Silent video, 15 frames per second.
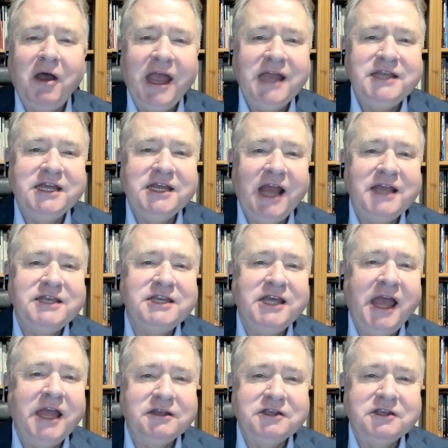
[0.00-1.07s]

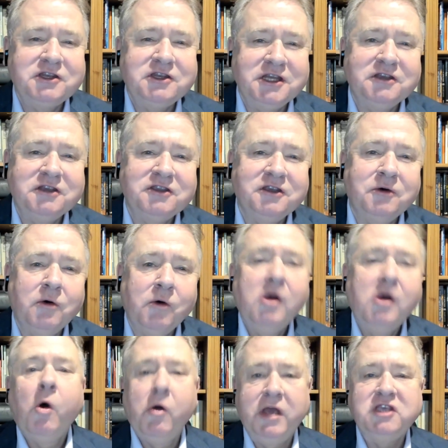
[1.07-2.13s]
1888, doesn't he? So,
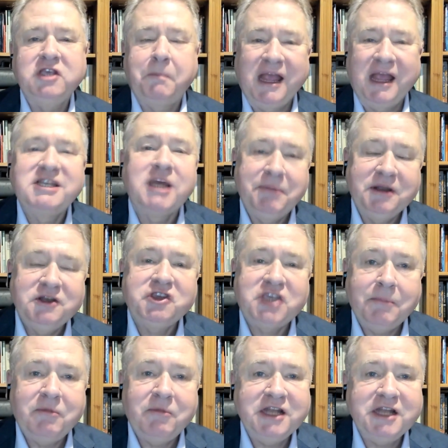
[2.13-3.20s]
or he's picked up in
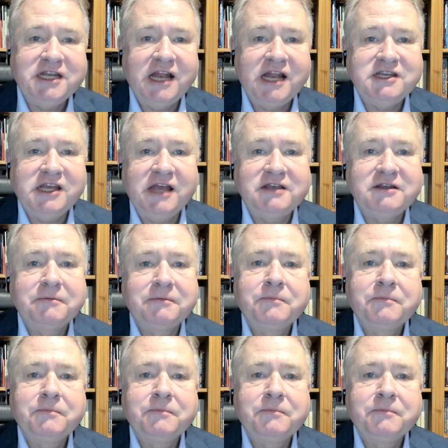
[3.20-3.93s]
December 1888.